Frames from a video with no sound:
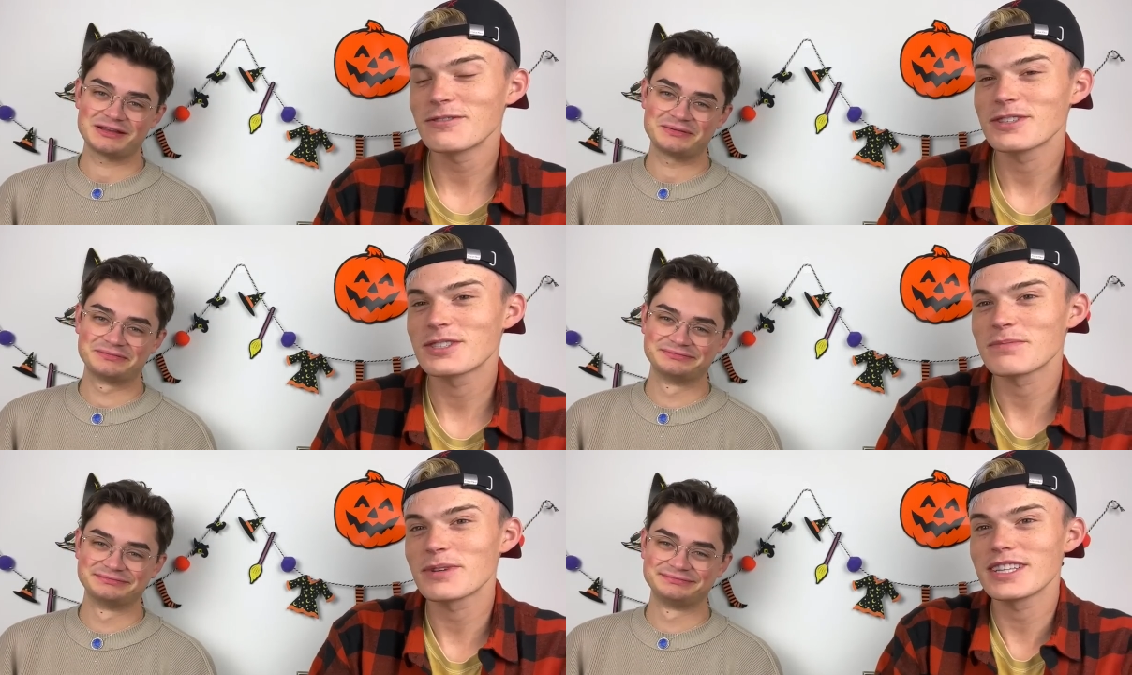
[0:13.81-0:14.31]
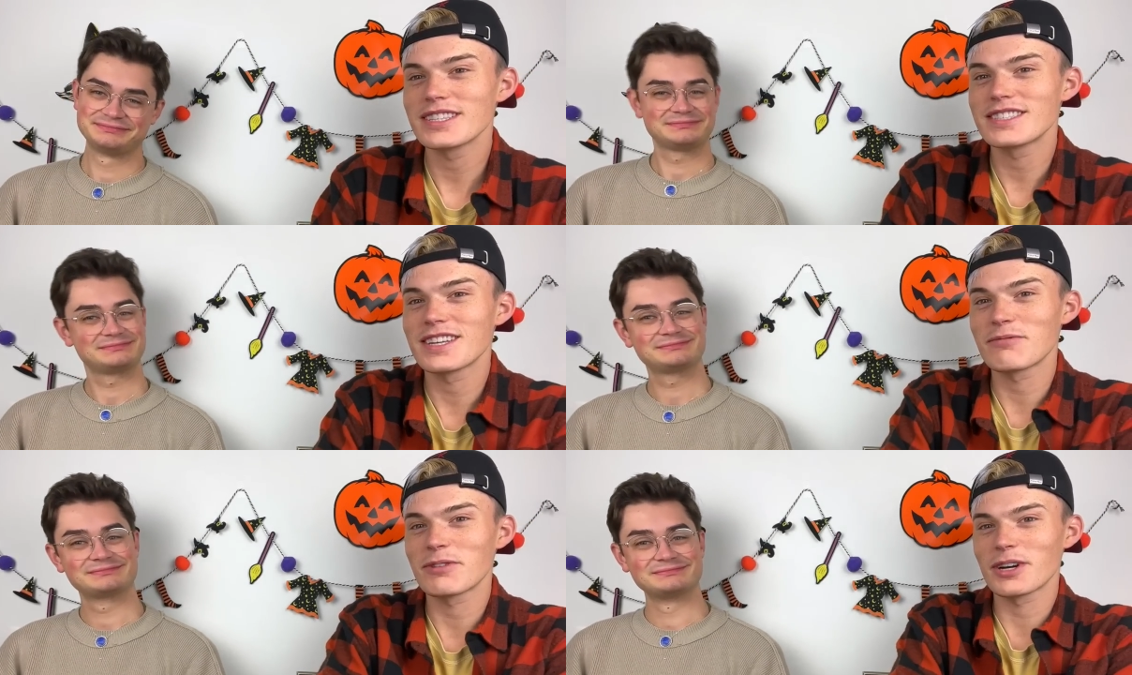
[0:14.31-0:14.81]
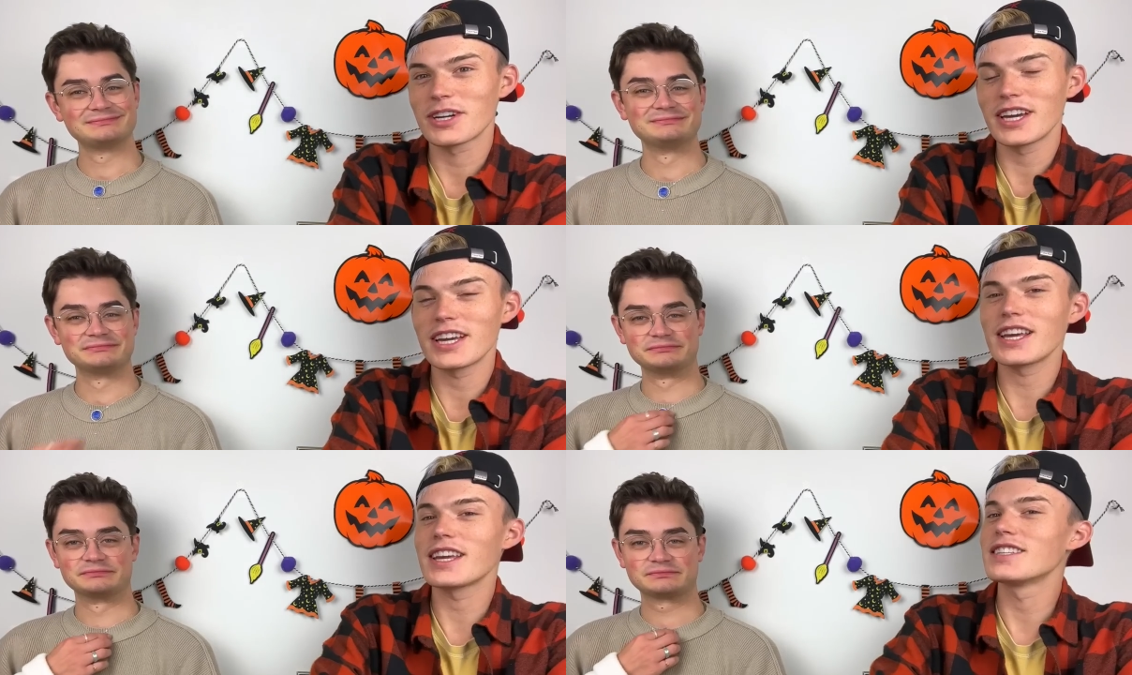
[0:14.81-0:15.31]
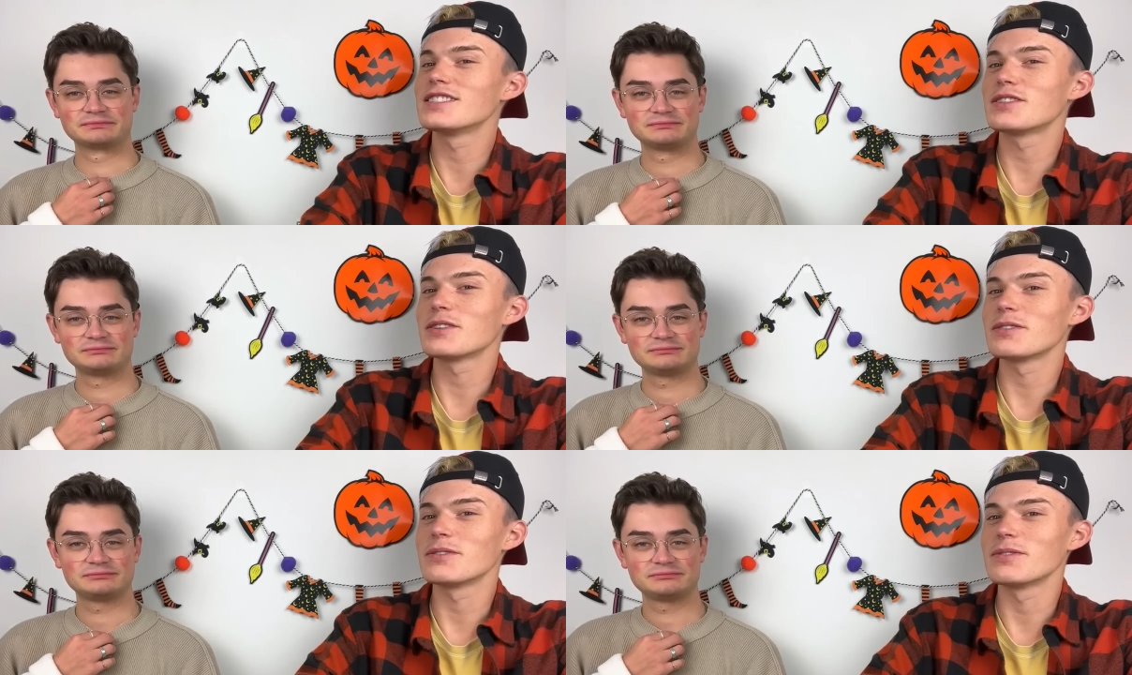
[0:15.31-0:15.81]
Speaker 1: which means that we're kicking
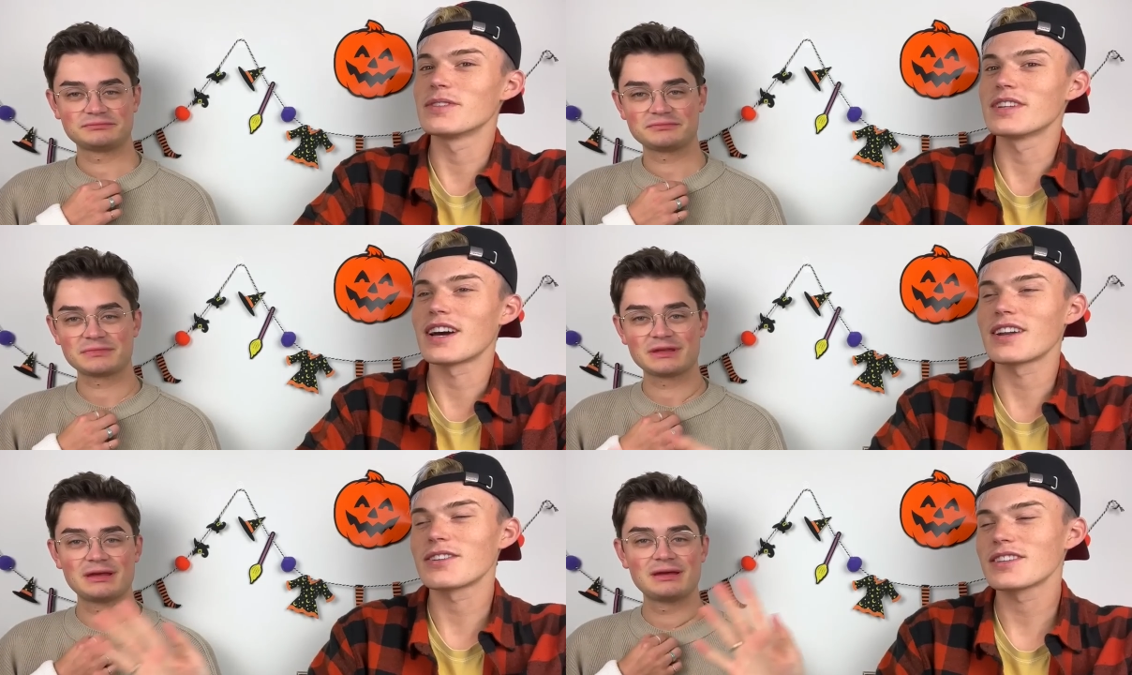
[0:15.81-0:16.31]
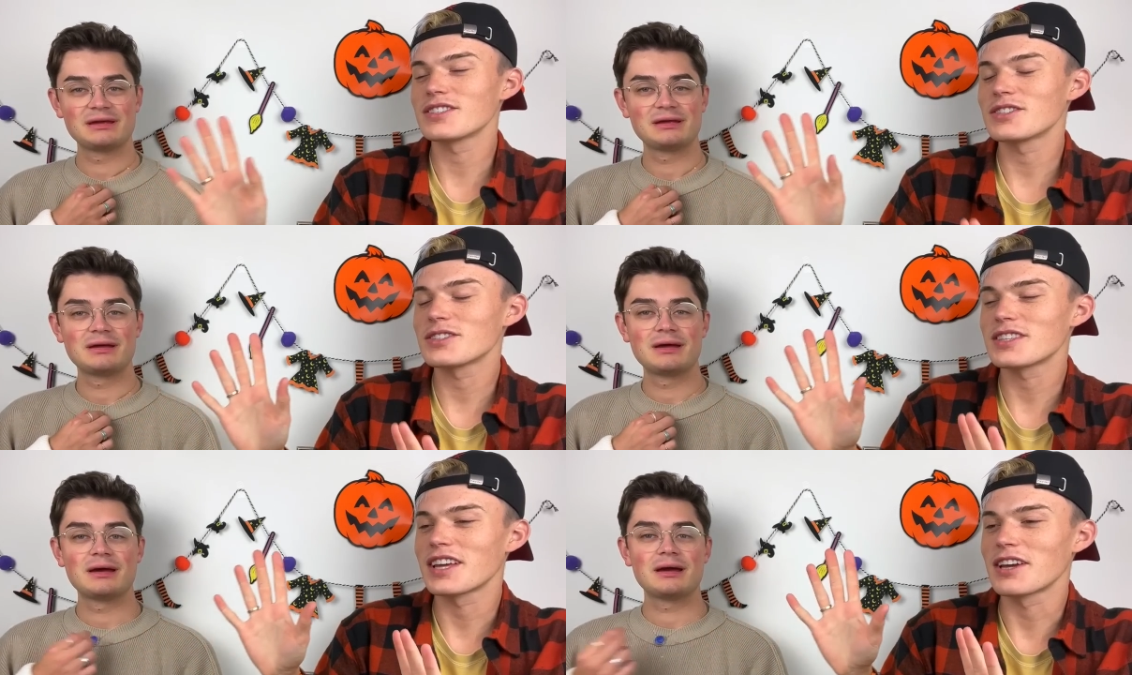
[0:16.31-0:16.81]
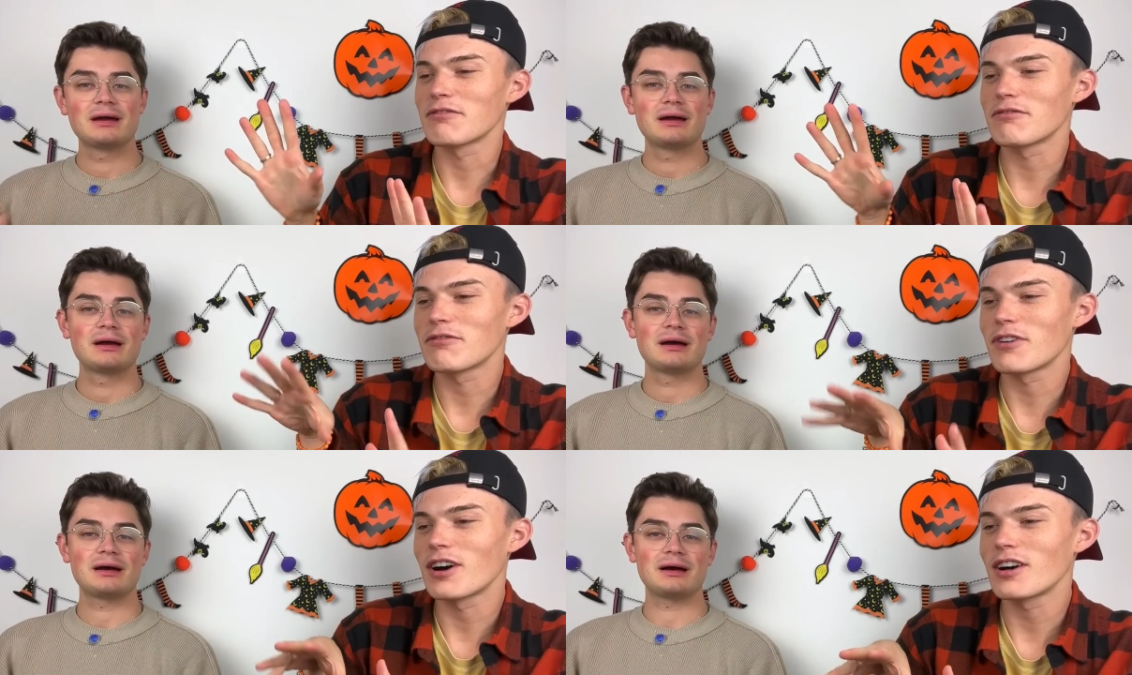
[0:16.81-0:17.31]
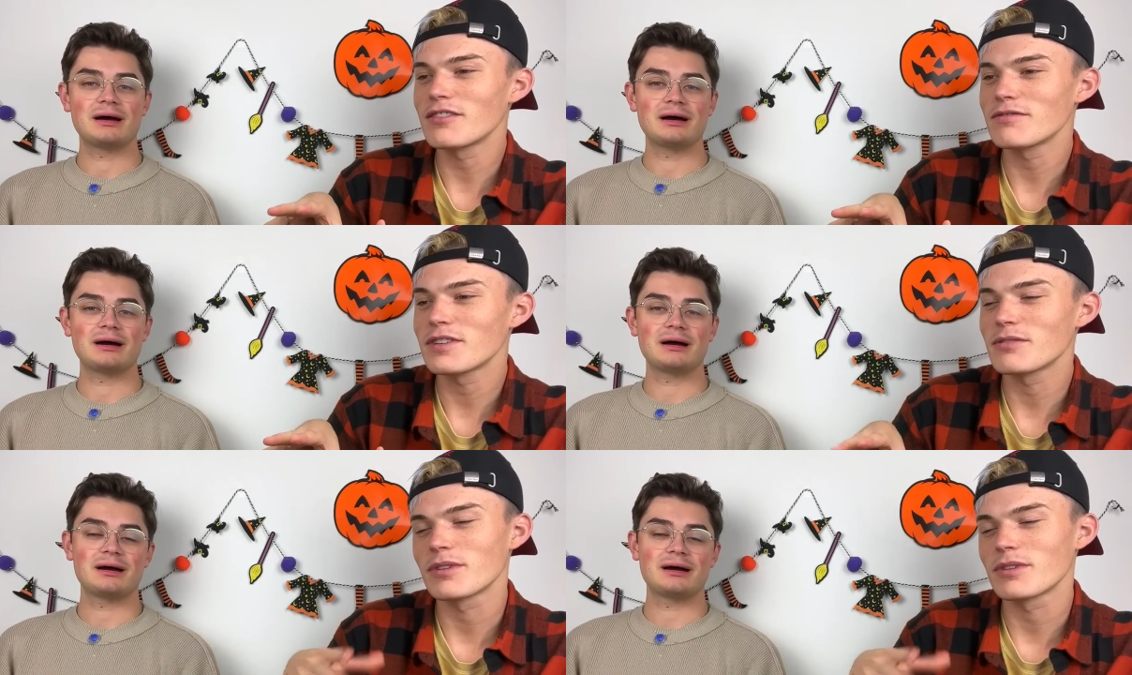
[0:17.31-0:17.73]
into not only just like fall,